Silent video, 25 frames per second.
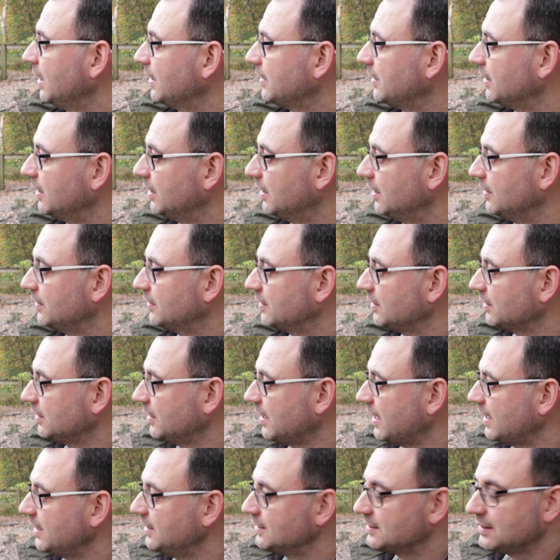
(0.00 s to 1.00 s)
The
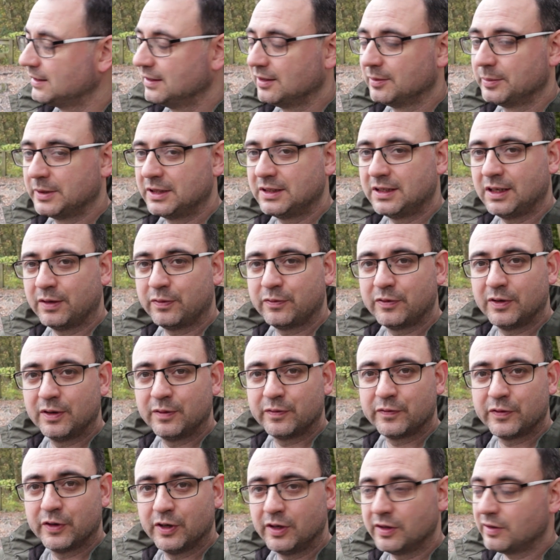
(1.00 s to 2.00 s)
light is a little bit
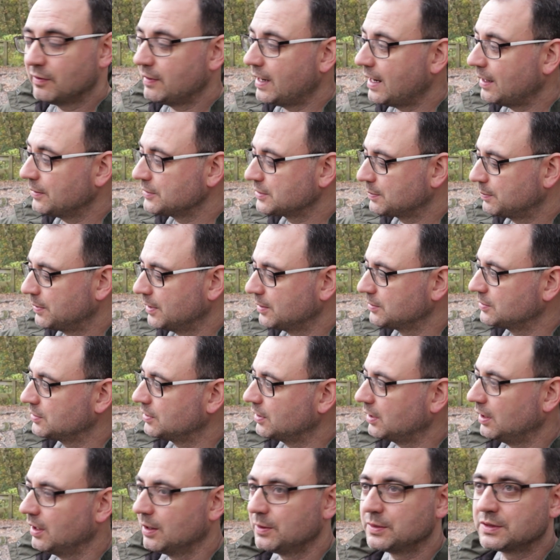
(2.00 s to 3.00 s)
different further out as opposed
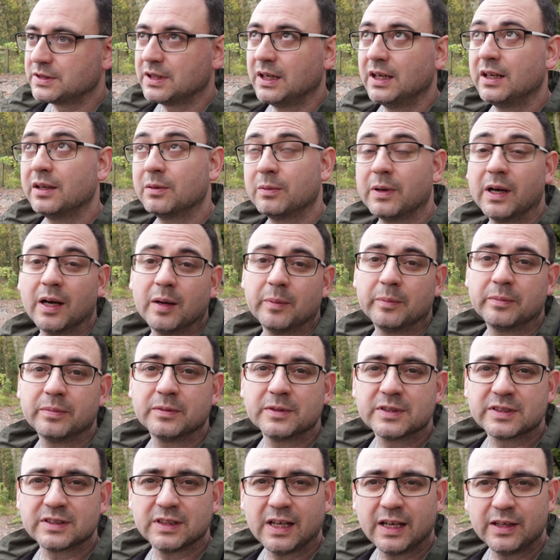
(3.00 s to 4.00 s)
to close in, where I'm
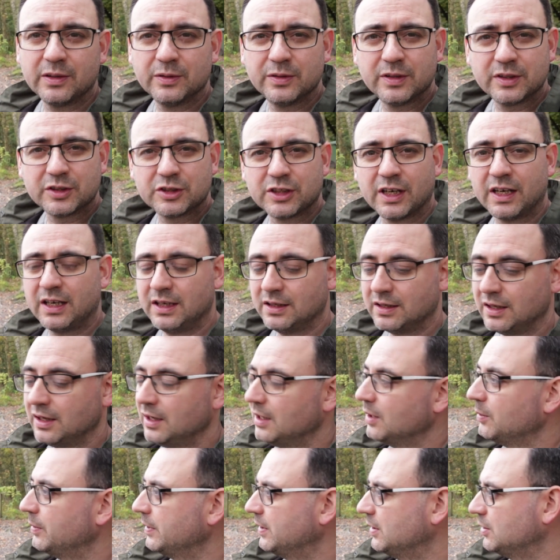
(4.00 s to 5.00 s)
slightly under shade
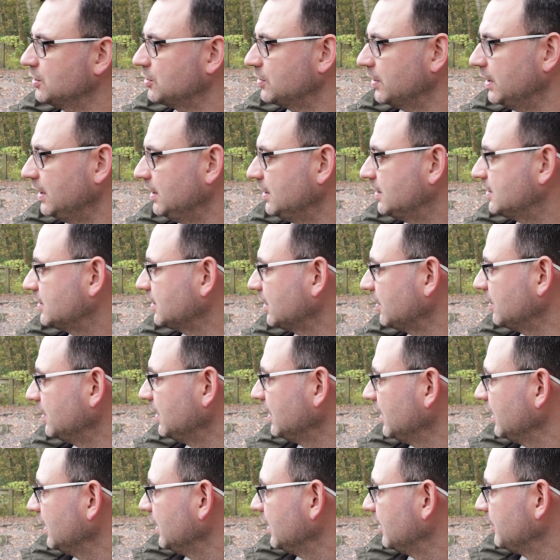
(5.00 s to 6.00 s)
with the trees. So
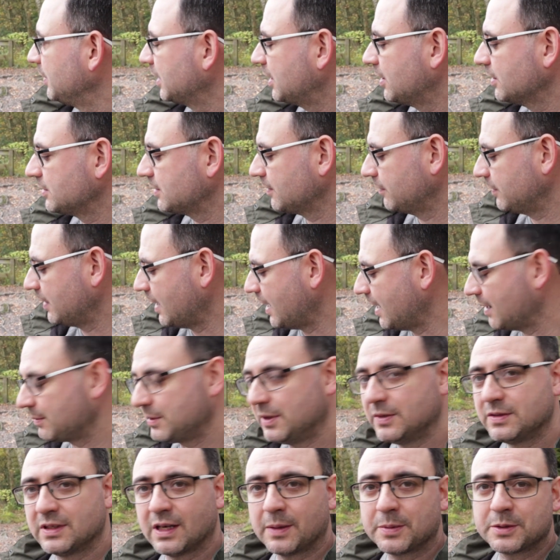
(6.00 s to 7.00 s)
because of that, I'm
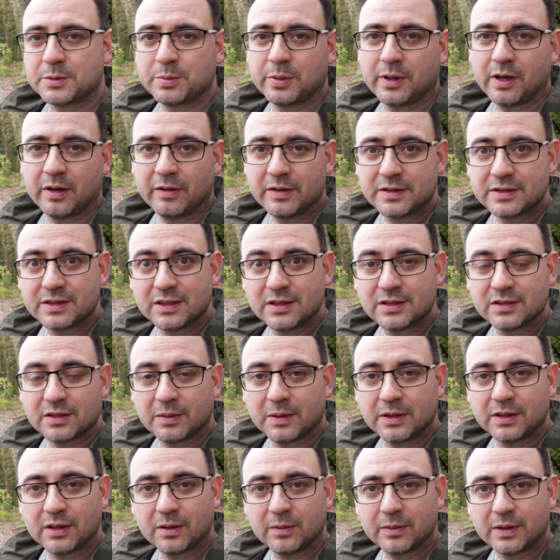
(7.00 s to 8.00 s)
using aperture priority,
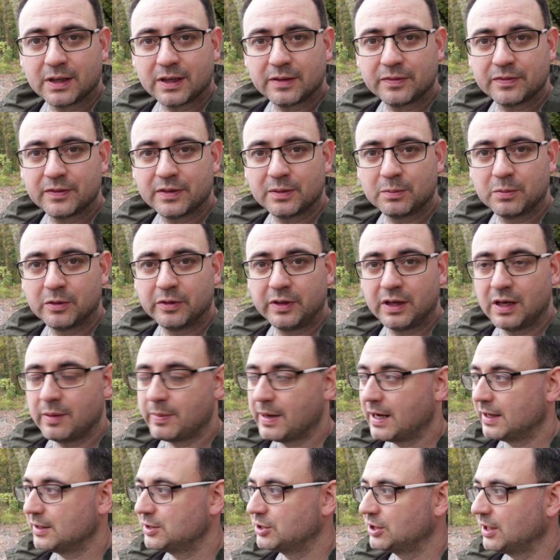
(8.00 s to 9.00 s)
so I don't have to worry
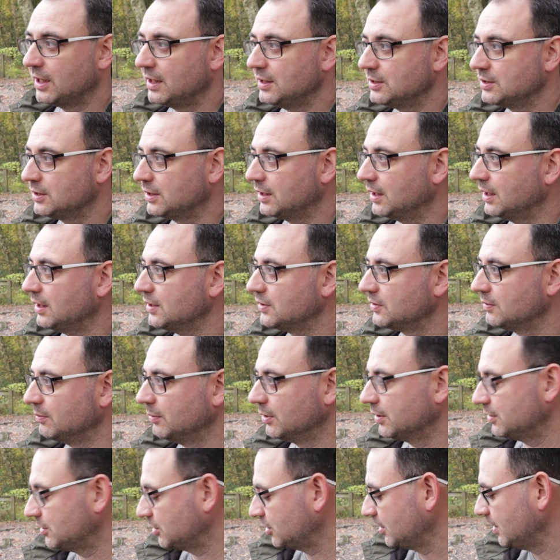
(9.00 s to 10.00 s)
about changing it as
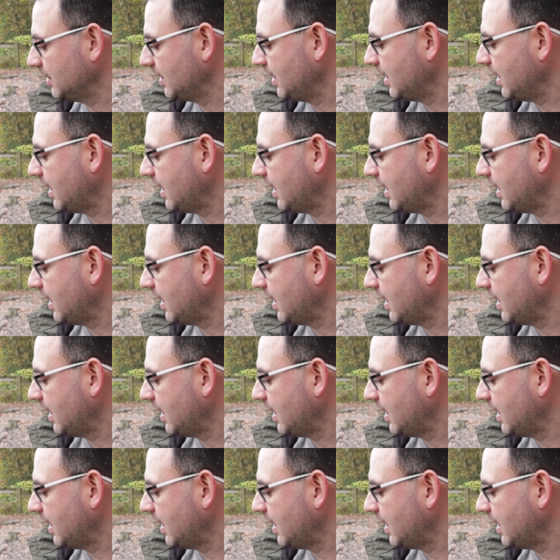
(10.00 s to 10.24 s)
much.